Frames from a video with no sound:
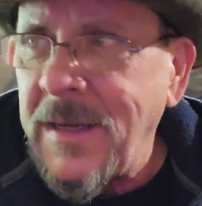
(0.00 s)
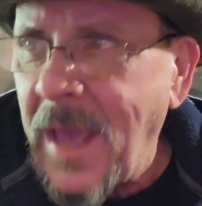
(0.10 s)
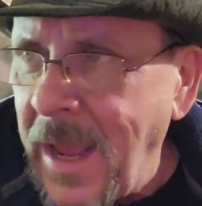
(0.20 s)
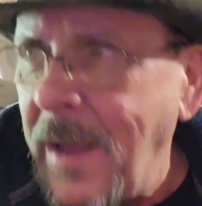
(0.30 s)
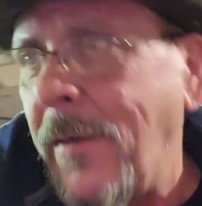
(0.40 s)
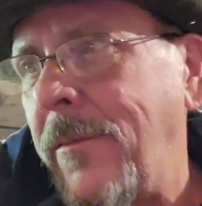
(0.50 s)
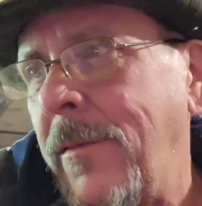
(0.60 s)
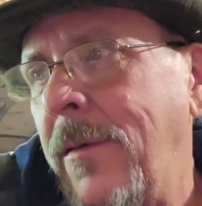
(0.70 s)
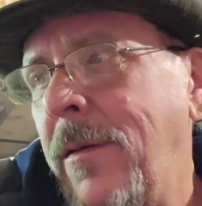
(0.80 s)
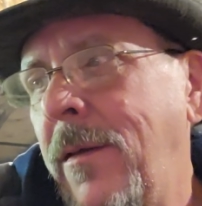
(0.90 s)
down.
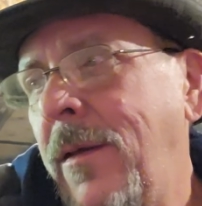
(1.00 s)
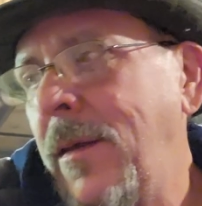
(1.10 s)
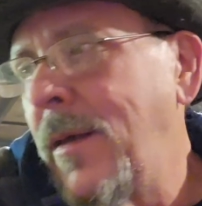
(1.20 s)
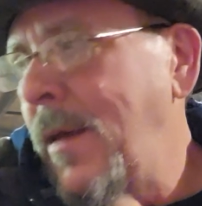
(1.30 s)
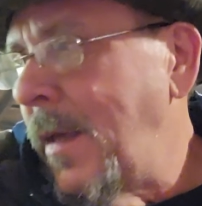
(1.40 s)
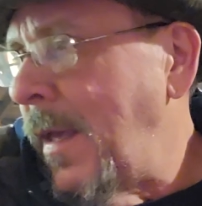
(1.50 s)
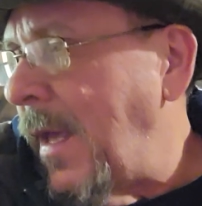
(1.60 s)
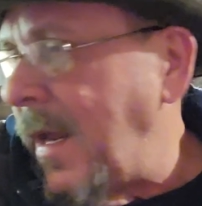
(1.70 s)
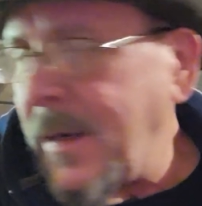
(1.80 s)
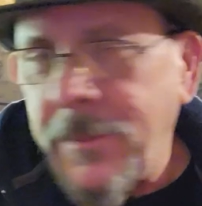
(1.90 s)

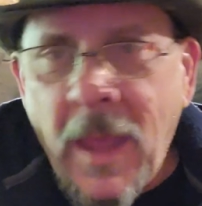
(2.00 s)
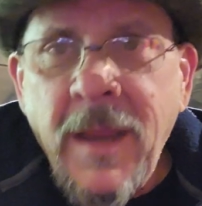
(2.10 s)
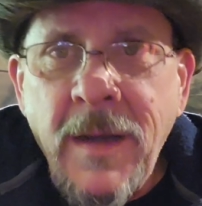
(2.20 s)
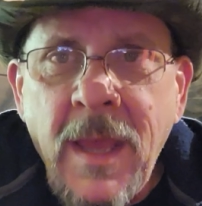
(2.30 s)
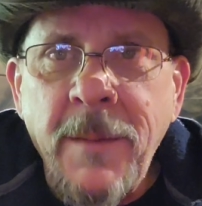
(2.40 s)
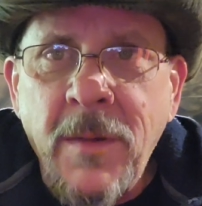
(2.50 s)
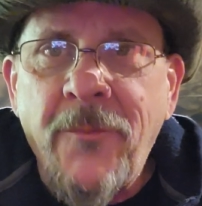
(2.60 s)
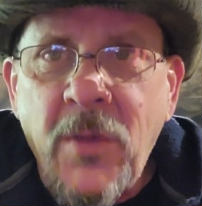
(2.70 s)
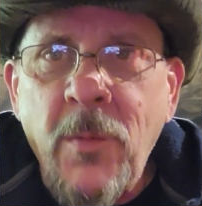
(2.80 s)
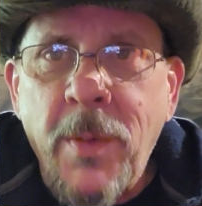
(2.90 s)
And they named a
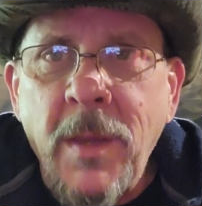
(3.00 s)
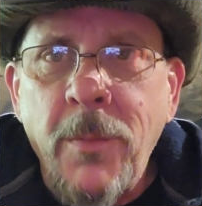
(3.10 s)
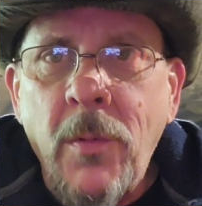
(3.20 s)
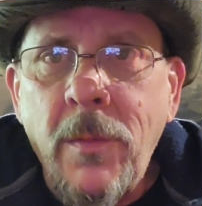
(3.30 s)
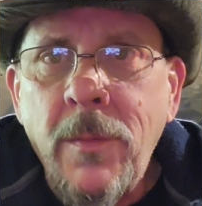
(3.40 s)
few people.